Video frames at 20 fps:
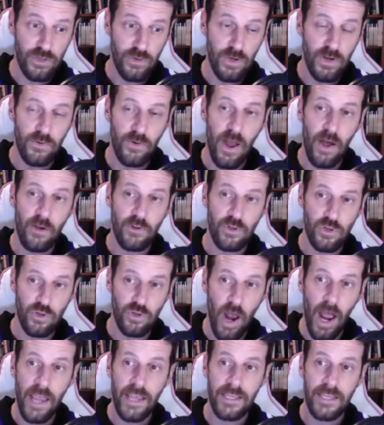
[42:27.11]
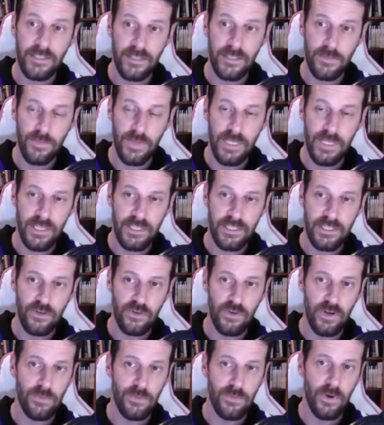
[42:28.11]
going around trying to be
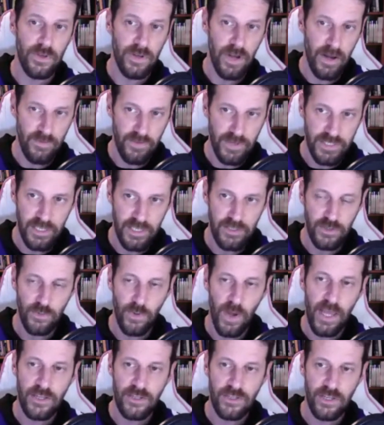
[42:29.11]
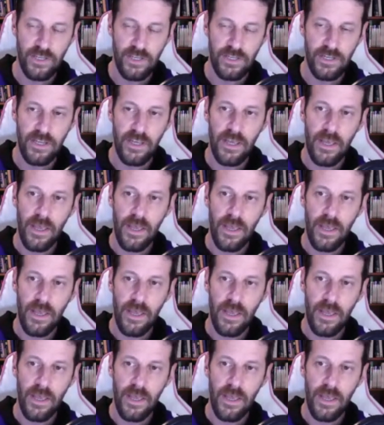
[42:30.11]
disagreeable in every situation.